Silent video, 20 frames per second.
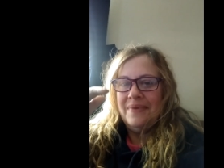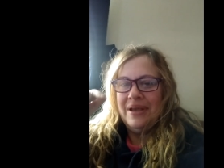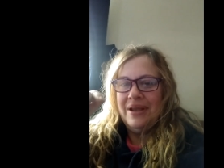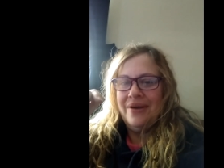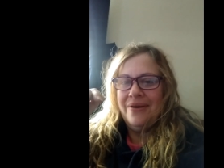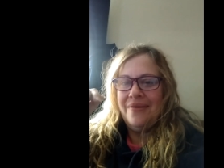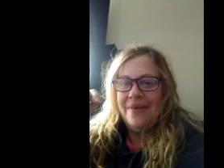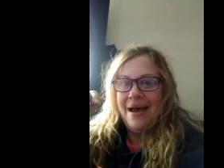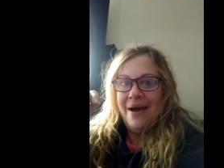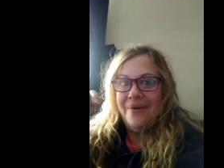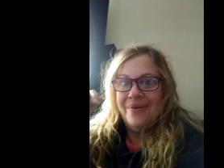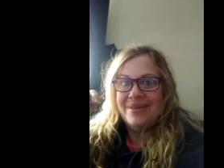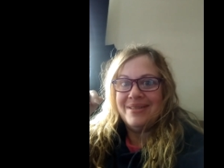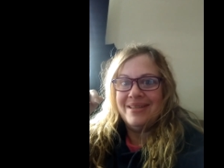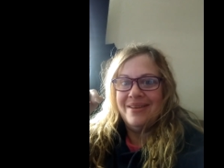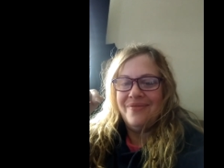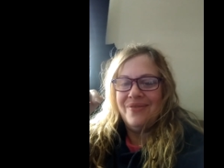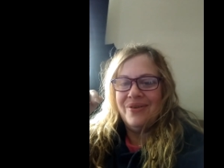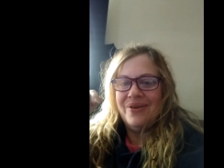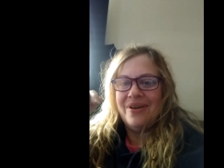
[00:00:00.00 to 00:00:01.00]
figure that,
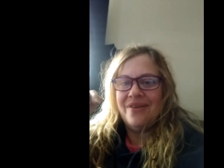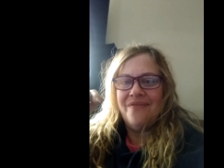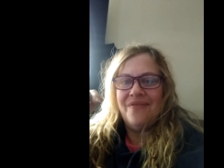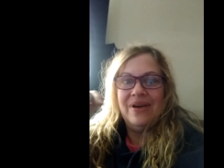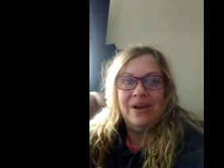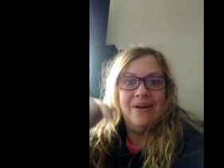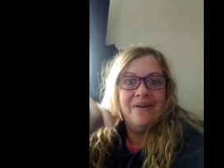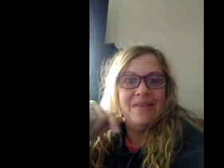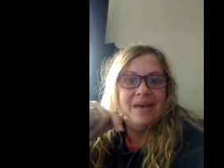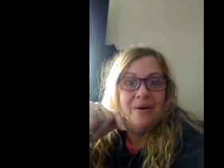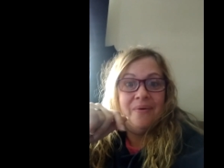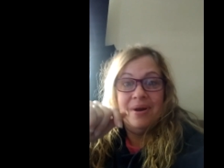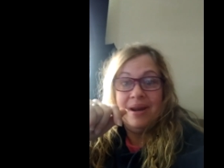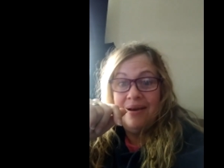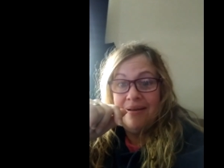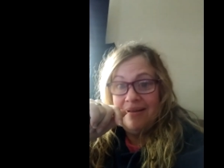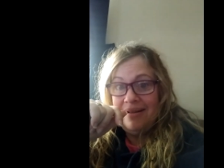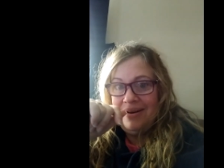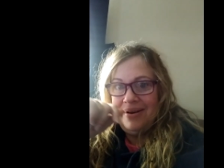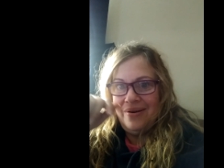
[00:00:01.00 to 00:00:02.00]
see if you can figure that
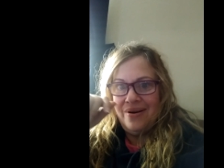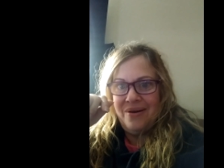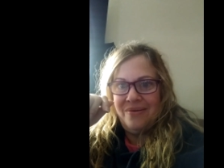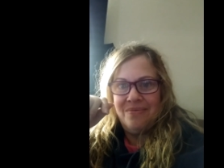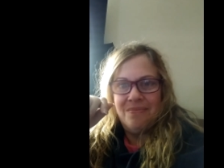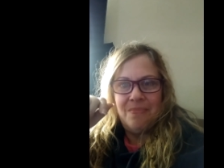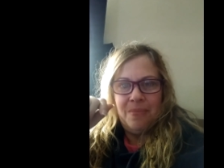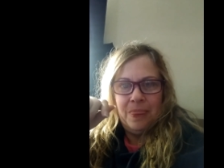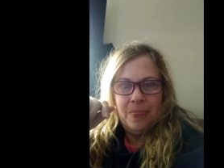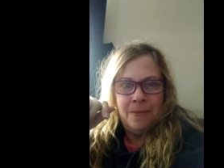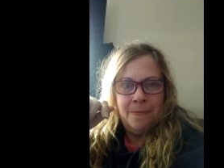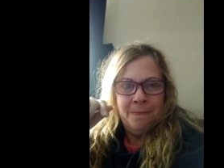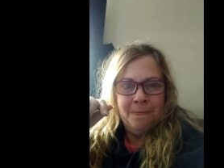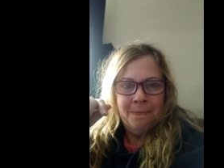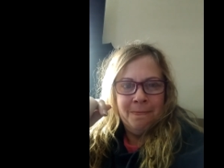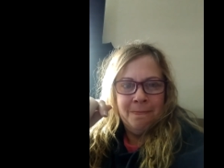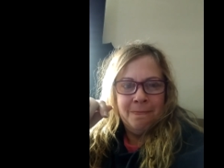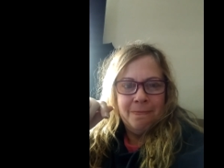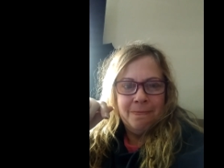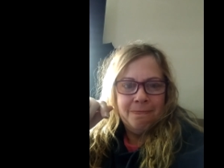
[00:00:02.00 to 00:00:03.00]
one out on your own
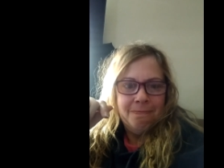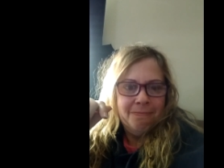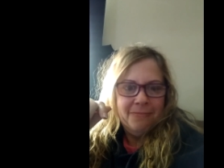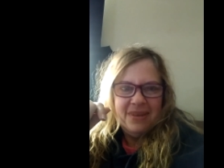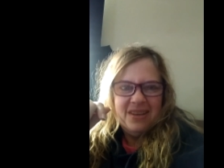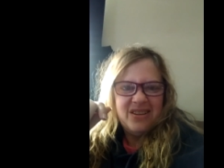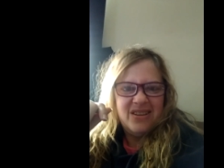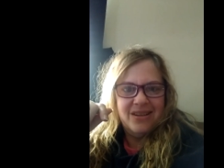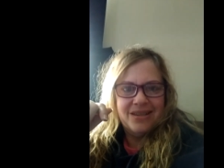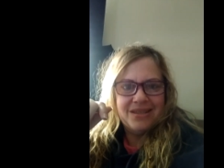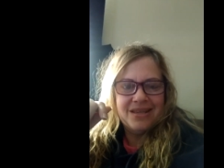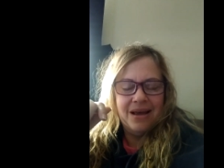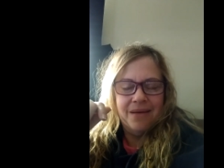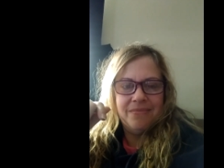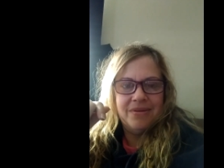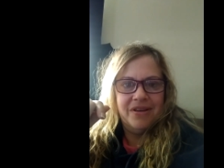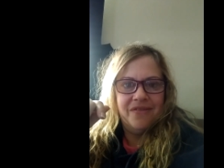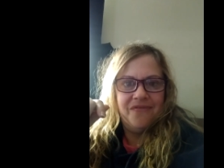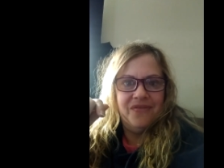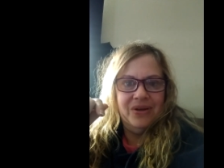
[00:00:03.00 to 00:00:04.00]
just
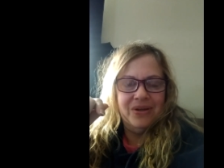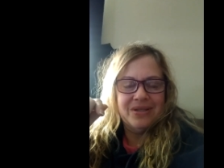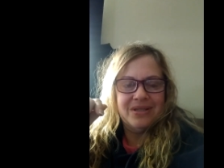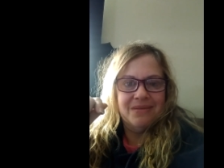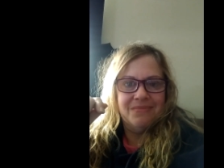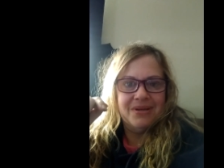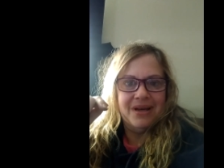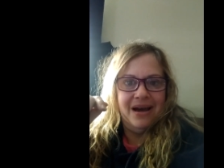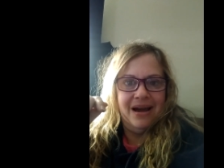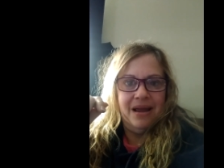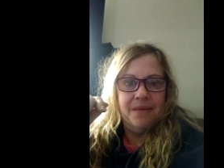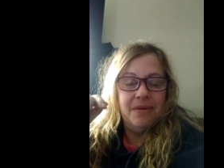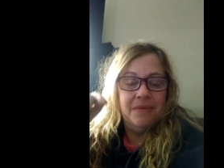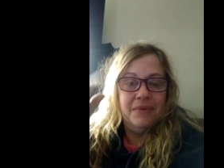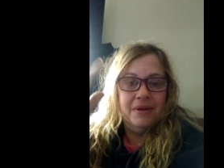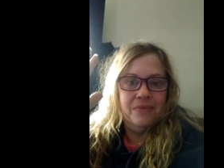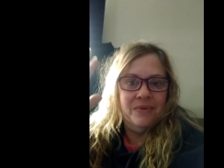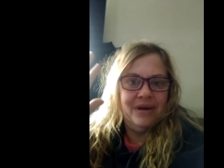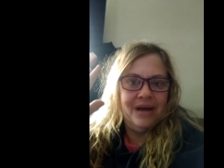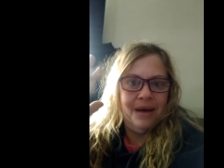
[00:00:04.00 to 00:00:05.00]
something to fill some time.
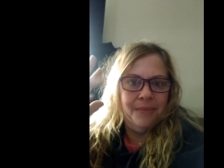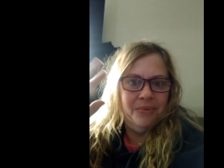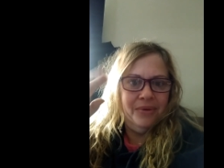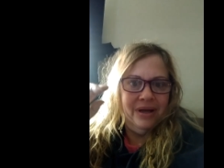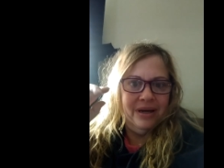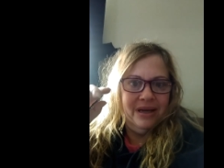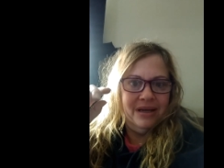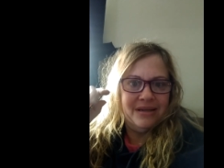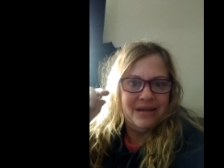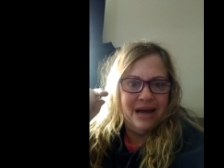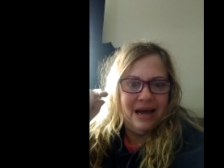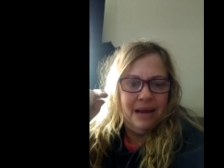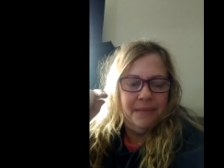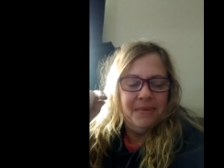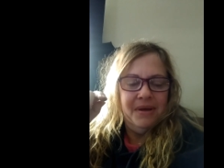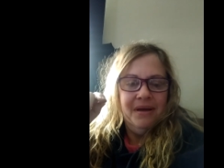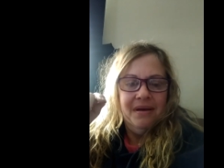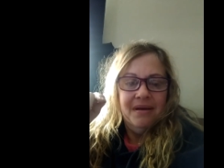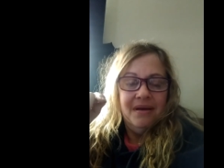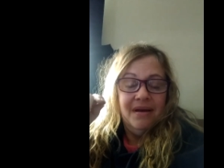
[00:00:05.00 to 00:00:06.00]
I mean, we got plenty of
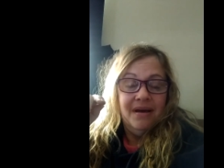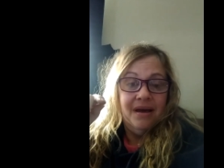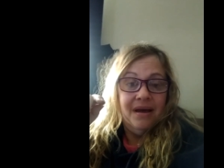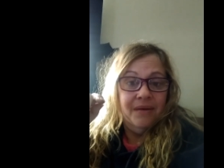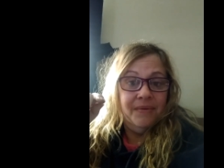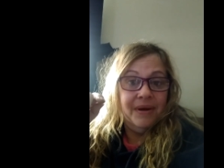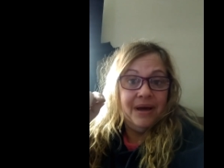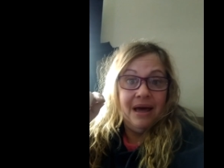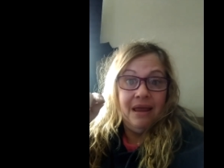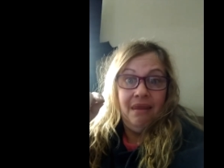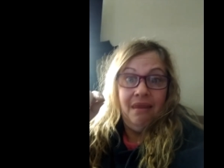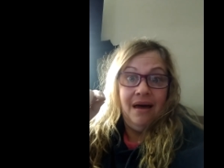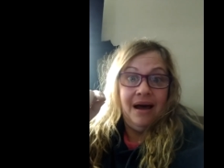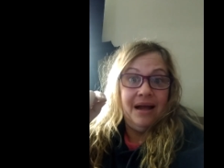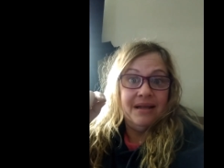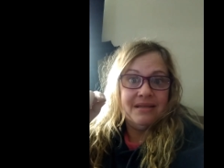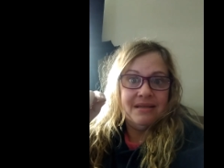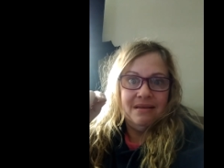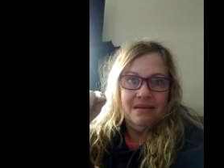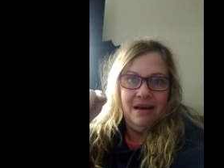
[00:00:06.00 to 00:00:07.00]
time and we got
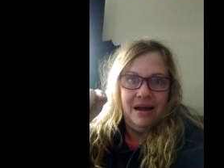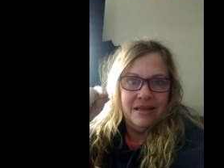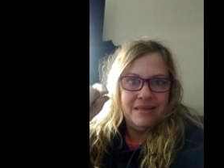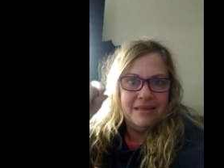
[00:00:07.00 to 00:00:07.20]
lots and